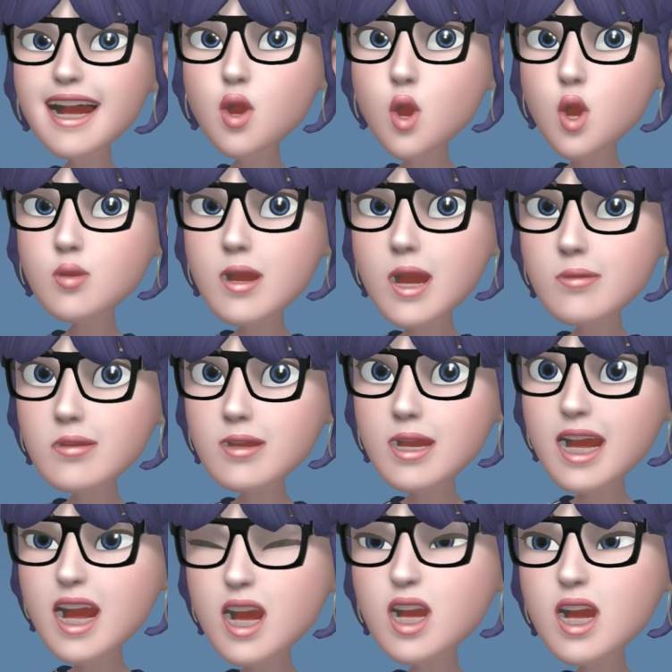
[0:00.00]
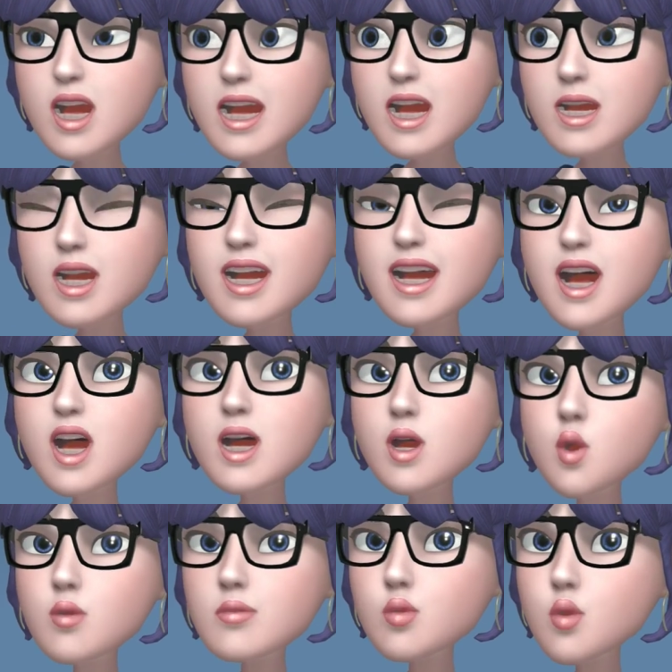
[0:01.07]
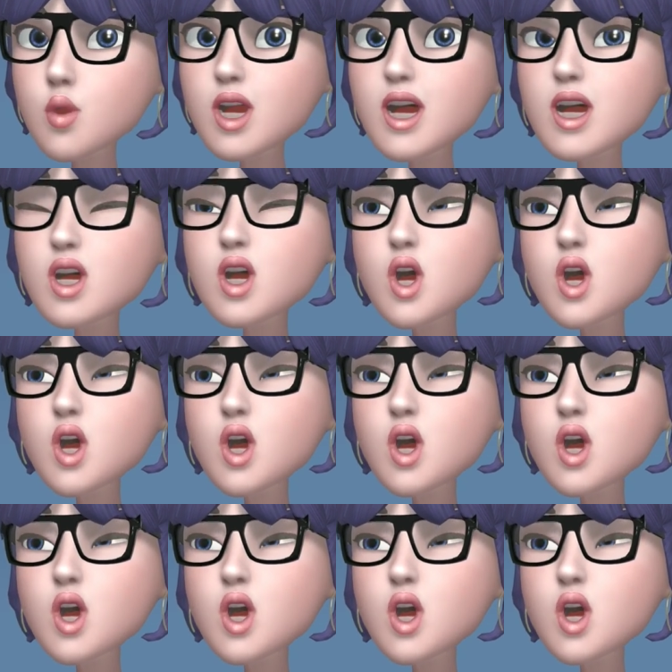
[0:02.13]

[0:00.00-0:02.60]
heart palpitations, and then it got to a point